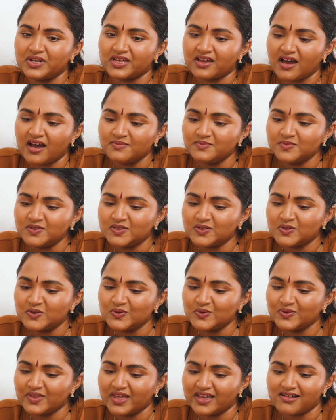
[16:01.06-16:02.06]
it comes
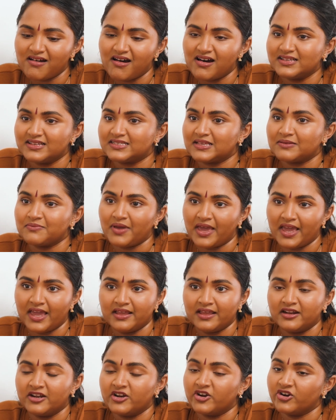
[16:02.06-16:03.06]
to like causing
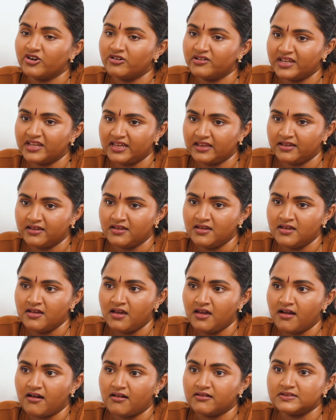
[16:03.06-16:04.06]
pain and hurting
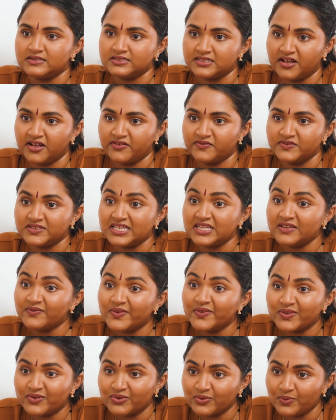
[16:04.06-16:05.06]
ourselves,
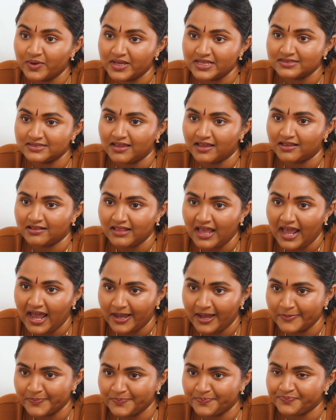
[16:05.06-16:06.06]
even through ways like
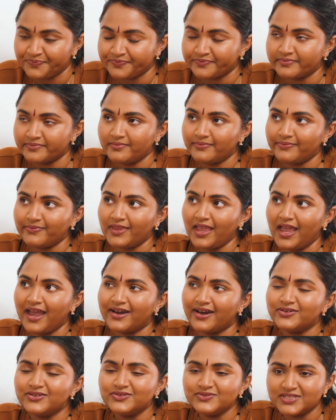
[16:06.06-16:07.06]
that,
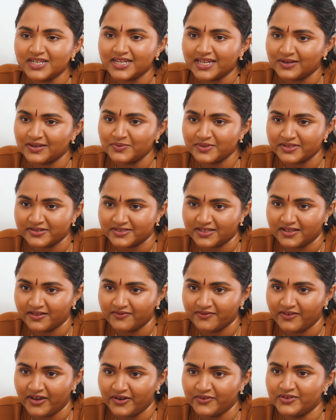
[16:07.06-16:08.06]
how do you check in with
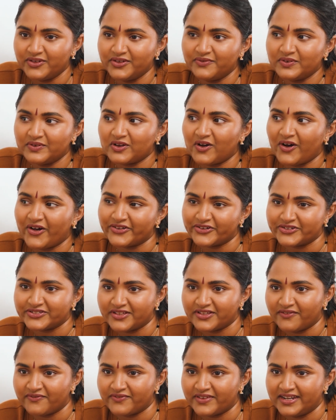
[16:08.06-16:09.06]
yourself? How do you even call
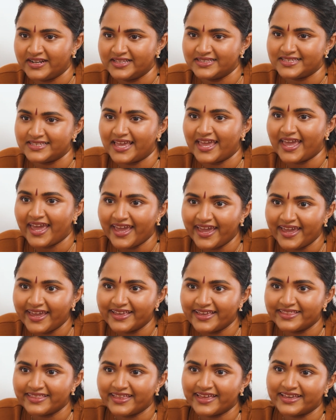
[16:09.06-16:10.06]
yourself in and say,
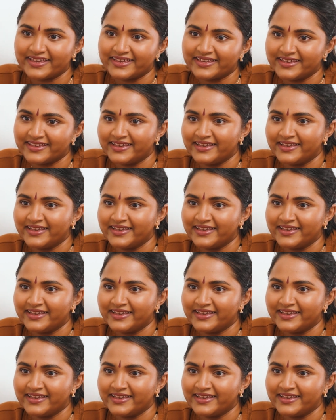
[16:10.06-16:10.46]
hey, like,